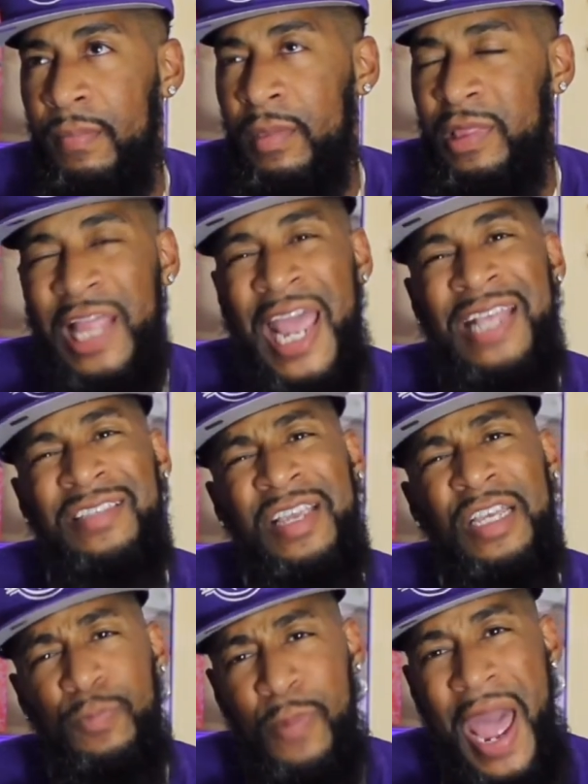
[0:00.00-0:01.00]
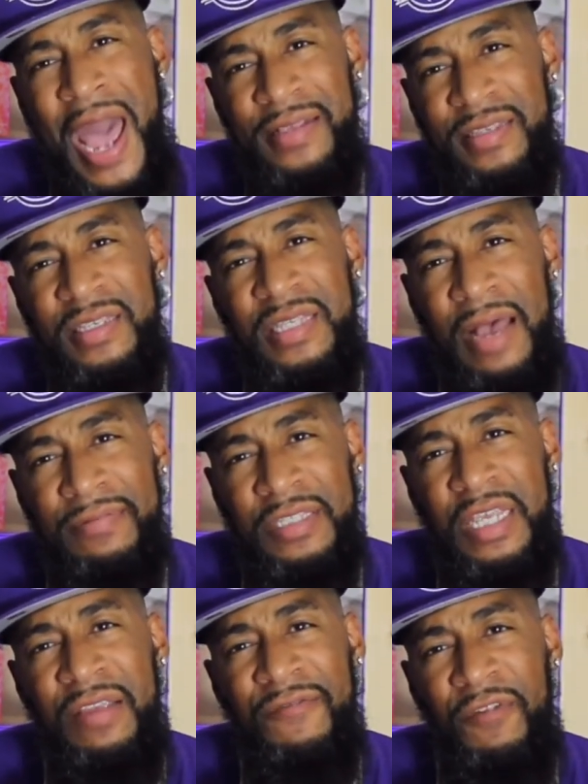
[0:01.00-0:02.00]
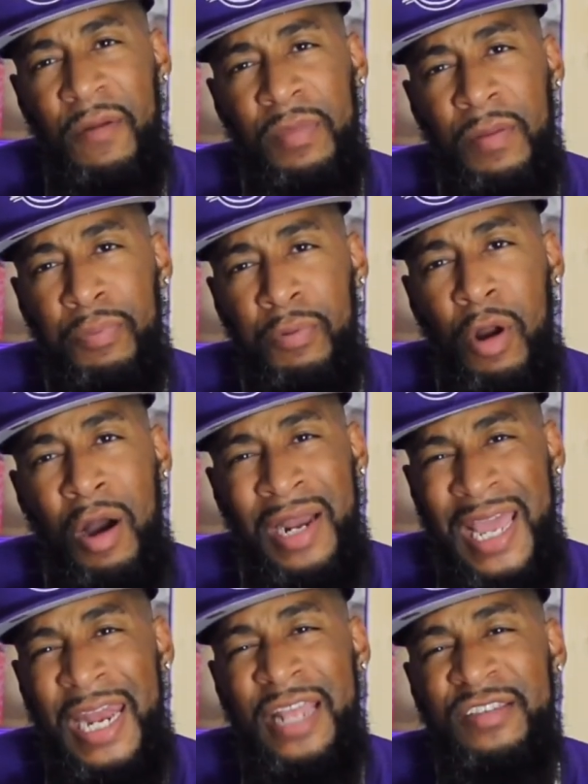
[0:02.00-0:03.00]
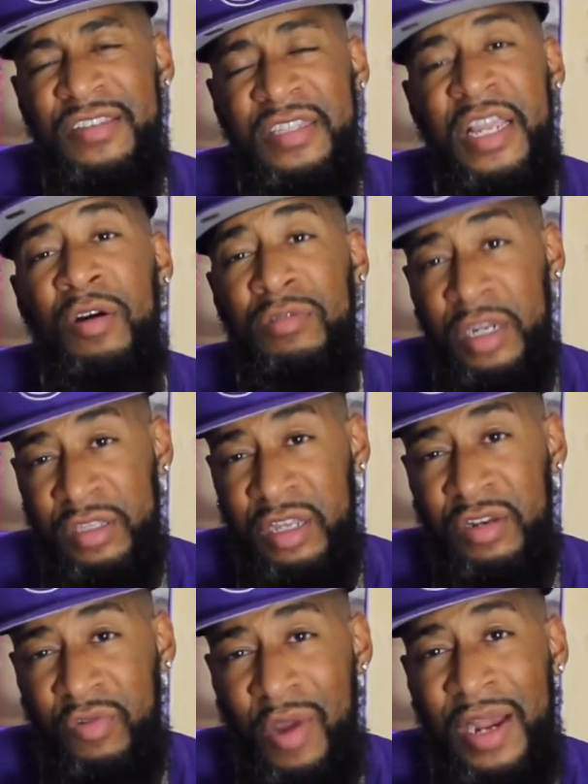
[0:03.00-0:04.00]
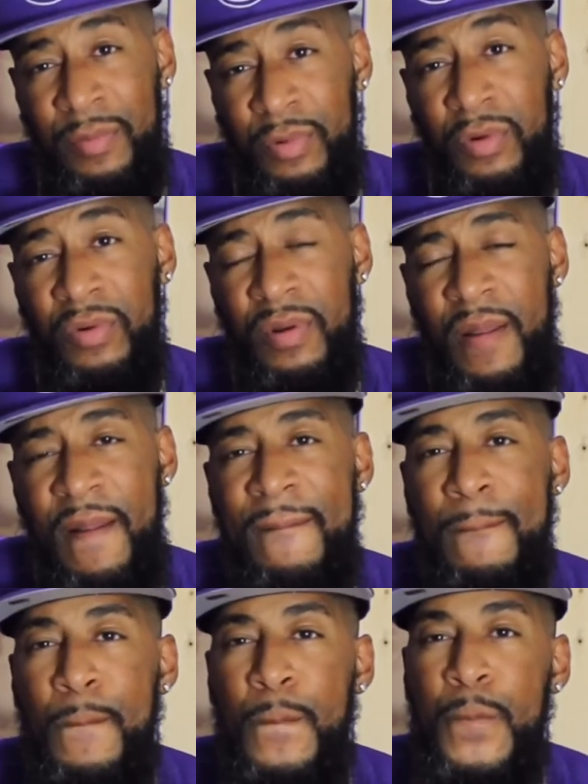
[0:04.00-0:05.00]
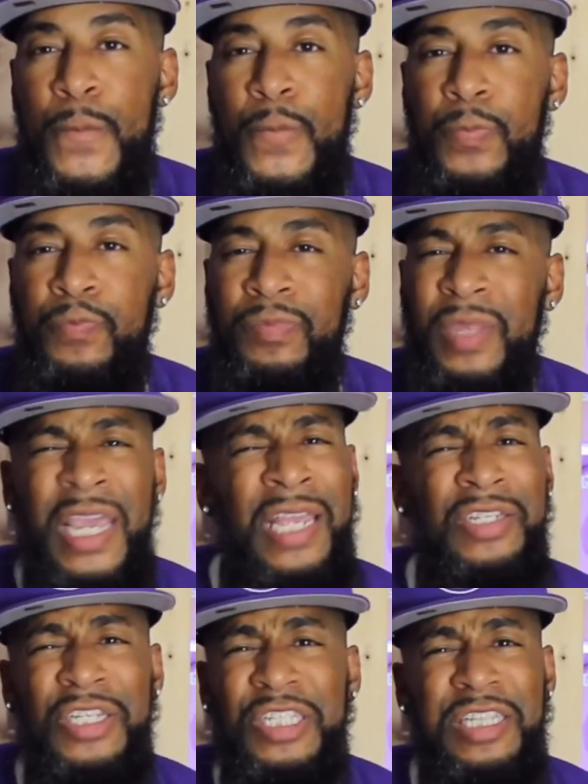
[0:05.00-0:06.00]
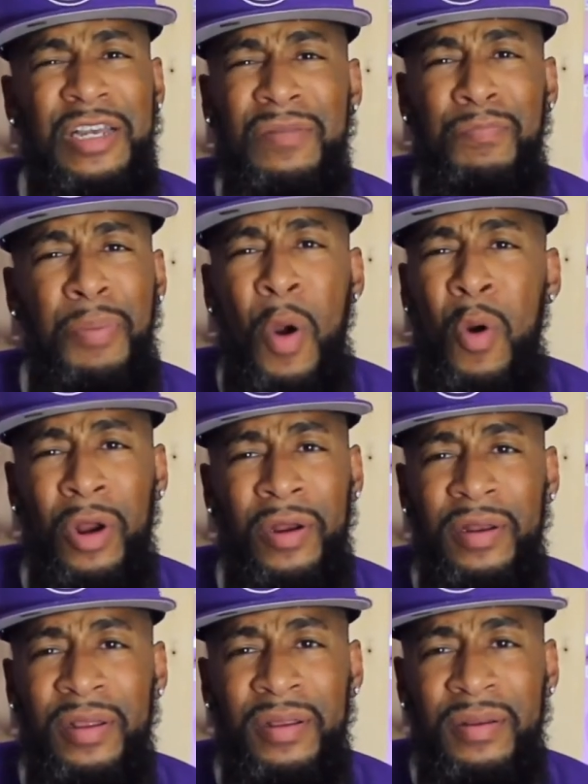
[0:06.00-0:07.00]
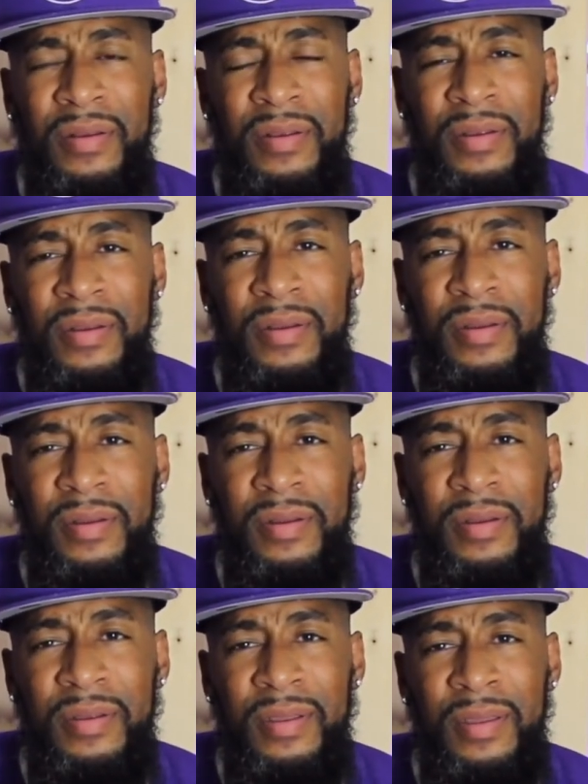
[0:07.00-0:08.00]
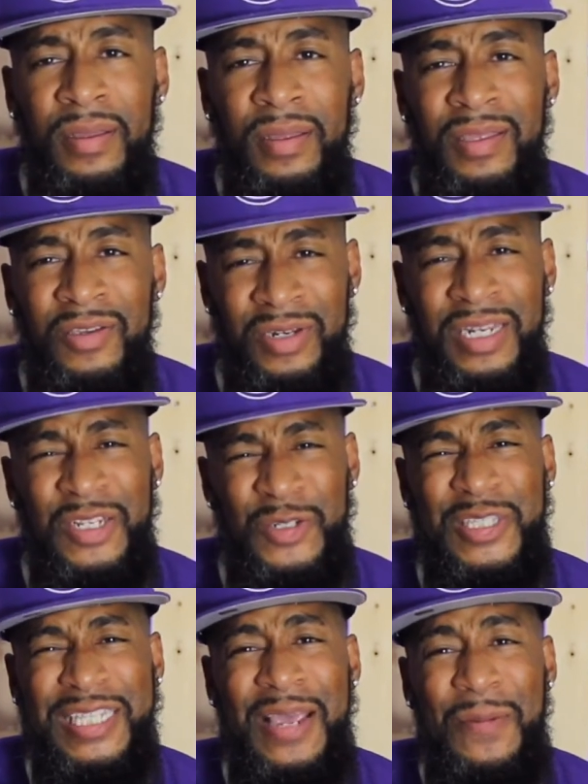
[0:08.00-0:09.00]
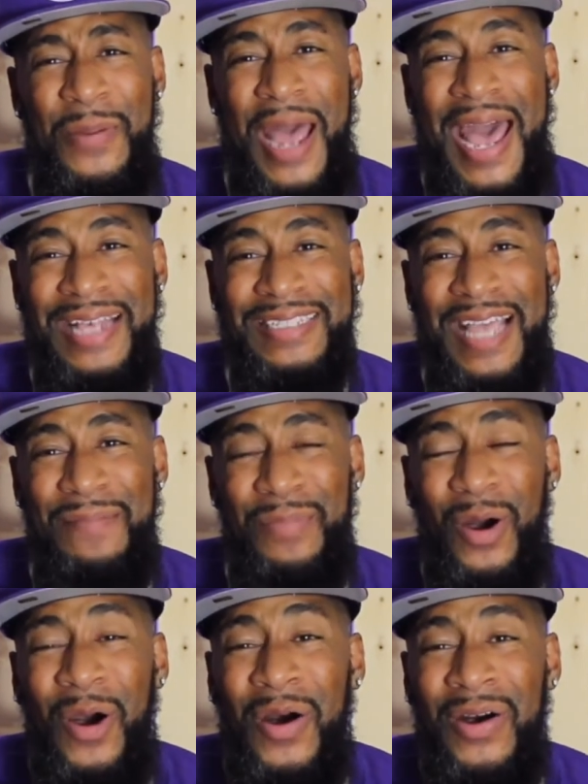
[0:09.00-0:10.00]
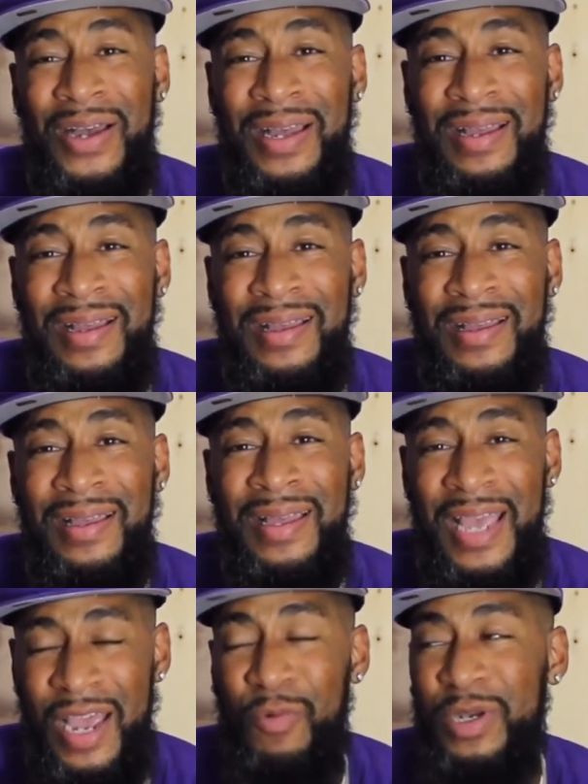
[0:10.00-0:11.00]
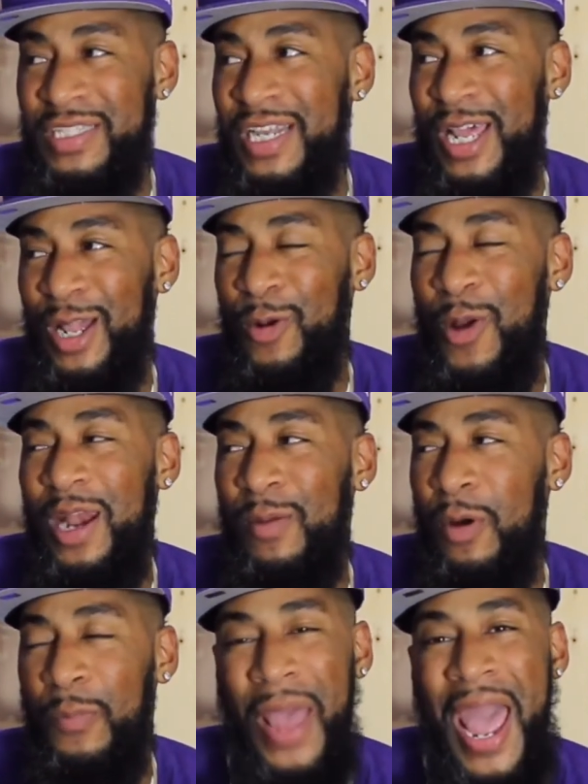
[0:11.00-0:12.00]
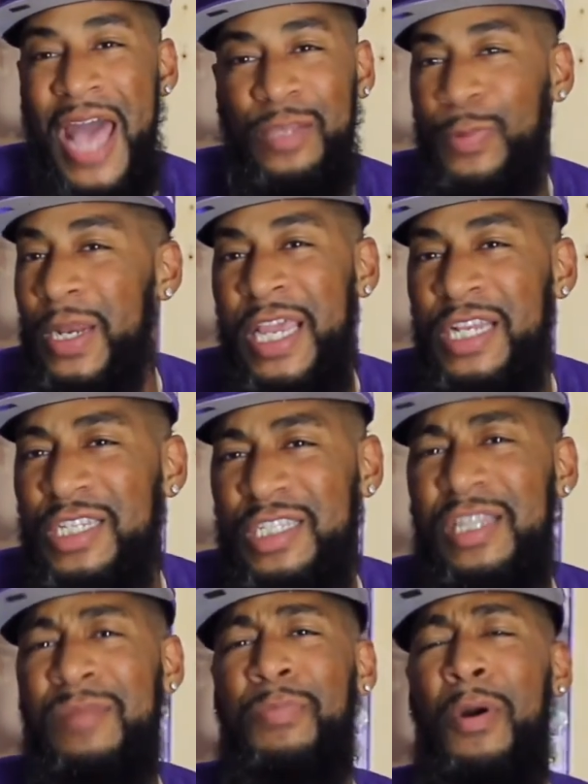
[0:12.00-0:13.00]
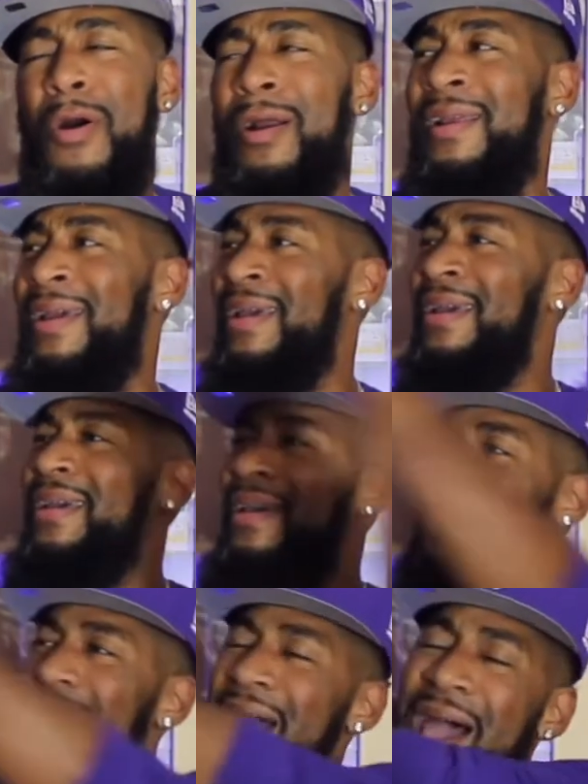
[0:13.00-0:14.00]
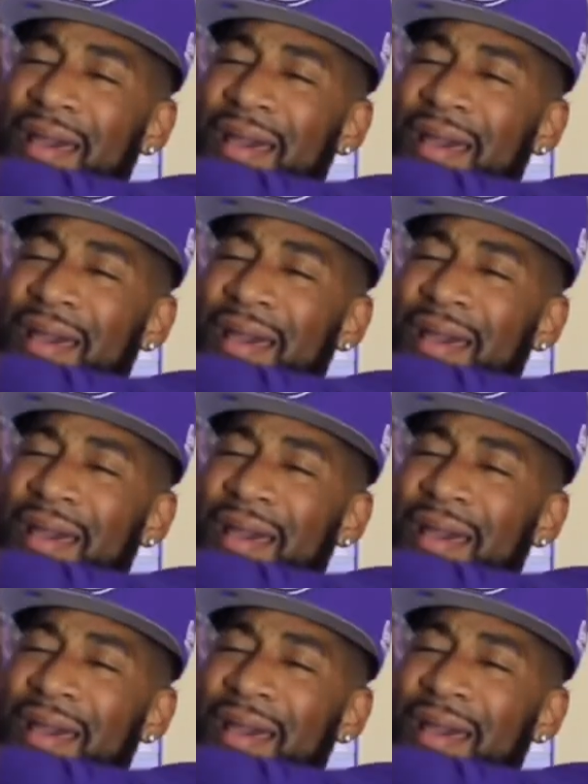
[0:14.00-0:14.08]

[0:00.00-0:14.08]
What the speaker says: laziest passes I've seen from LeBron, and it still looked incredible. He just looked bored. Did you see him pass that ball? It was an incredible pass, but he just looked bored. Yeah.